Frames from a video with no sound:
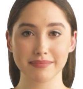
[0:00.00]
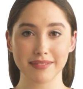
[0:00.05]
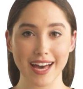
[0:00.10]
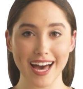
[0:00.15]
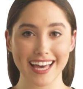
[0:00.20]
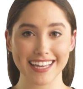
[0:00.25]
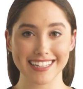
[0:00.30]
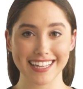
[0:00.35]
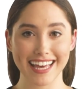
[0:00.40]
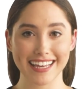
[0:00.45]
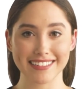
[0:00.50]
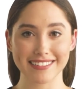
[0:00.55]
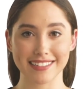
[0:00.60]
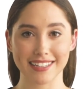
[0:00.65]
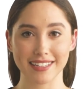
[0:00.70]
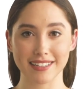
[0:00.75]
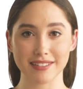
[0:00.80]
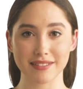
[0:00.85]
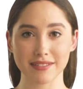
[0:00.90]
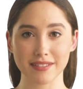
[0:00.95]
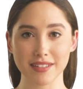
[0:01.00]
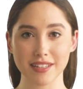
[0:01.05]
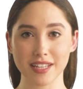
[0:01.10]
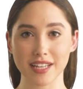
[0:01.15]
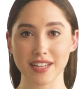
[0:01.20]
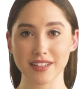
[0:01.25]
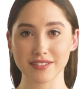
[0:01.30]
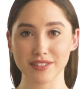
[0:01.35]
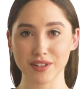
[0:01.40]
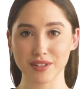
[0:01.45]
And that's it.
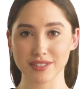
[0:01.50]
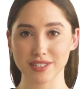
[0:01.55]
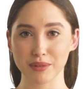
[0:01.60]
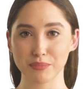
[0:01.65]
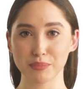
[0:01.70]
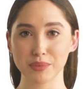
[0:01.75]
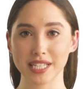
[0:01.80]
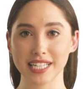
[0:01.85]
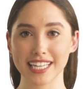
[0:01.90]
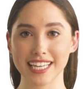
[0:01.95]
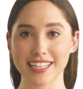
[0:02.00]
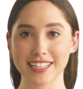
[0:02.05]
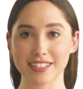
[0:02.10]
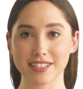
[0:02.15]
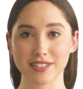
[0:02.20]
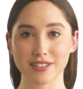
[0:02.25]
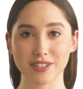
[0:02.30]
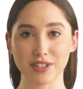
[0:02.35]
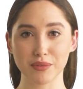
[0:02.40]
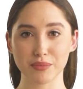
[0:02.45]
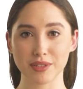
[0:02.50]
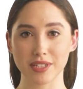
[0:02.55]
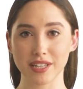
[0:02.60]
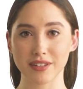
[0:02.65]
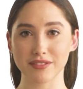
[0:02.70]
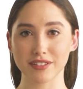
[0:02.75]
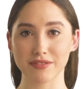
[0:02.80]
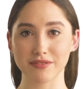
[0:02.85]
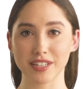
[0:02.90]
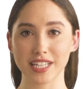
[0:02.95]
There is a link in the description
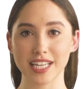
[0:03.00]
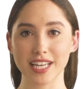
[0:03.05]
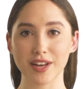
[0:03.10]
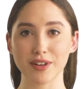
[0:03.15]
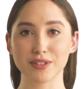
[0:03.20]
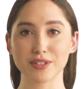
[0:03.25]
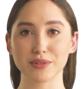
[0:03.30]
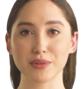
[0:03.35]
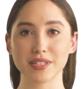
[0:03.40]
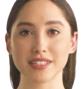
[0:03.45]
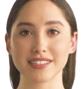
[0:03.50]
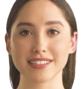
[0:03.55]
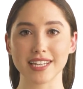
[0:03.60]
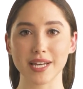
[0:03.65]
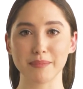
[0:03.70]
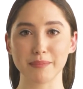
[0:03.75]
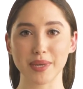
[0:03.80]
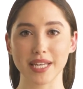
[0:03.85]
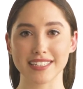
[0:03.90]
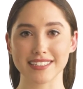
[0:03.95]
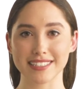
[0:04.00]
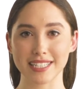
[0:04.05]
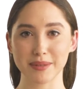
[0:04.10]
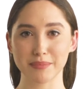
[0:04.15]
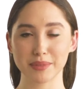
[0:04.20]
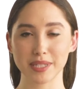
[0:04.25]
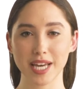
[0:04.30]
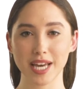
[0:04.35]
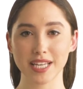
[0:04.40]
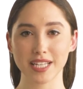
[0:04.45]
of the video to a
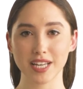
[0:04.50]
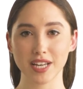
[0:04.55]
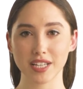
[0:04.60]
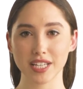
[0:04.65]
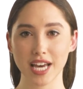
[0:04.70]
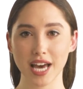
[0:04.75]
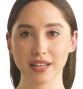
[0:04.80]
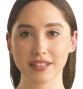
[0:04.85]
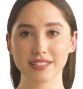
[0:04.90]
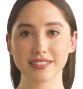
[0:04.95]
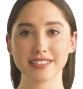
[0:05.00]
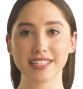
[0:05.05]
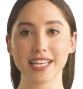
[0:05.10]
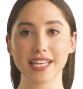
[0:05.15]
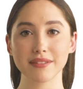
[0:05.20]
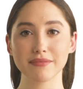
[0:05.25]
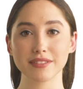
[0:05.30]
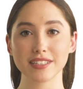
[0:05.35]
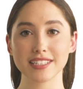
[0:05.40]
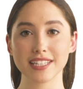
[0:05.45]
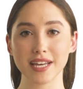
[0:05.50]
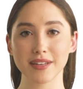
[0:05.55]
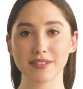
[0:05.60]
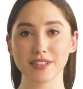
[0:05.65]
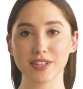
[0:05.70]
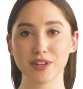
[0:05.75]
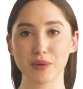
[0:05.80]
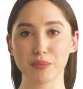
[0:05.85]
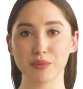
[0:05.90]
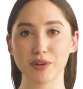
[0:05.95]
step-by-step guide on how to set up the
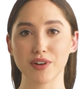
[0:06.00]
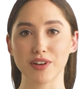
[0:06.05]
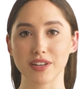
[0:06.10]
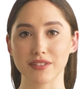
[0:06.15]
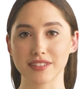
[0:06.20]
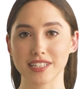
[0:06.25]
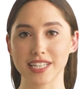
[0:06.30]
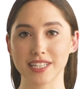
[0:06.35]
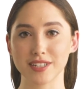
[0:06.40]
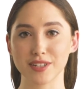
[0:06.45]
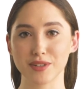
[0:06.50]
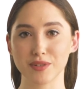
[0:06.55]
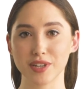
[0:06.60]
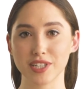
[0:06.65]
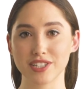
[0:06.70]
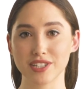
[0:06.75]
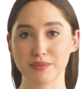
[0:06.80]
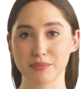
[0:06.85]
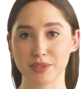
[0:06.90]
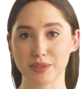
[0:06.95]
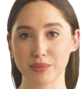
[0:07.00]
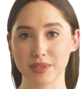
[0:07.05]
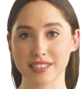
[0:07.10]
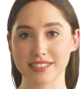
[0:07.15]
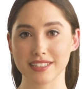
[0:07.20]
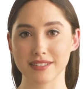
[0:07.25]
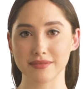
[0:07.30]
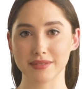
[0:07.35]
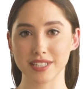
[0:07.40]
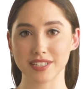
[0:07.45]
technical part of the integration between
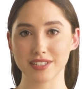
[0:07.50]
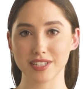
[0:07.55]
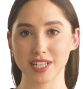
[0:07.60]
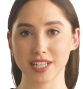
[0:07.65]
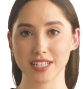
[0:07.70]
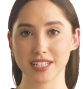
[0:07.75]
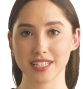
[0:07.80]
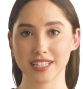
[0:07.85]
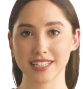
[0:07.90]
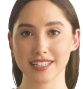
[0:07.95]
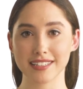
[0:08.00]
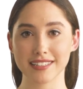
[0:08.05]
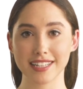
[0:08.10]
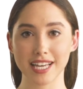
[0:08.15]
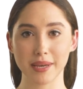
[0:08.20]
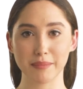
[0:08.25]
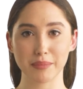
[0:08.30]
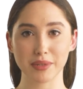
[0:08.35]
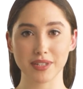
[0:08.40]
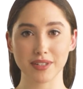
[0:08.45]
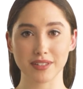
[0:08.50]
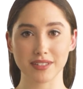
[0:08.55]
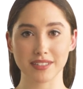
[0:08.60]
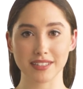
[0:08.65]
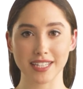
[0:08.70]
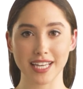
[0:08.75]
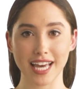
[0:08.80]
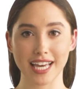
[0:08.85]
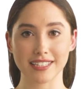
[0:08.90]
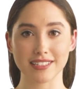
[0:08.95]
Synthesia, Zapier,
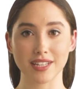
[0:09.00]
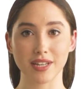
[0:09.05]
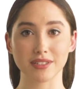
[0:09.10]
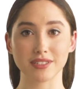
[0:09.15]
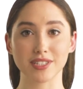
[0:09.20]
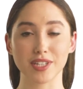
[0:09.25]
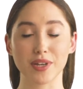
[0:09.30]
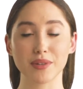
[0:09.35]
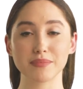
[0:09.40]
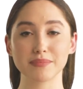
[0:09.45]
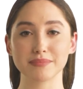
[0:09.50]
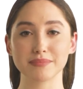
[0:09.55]
and Zopto.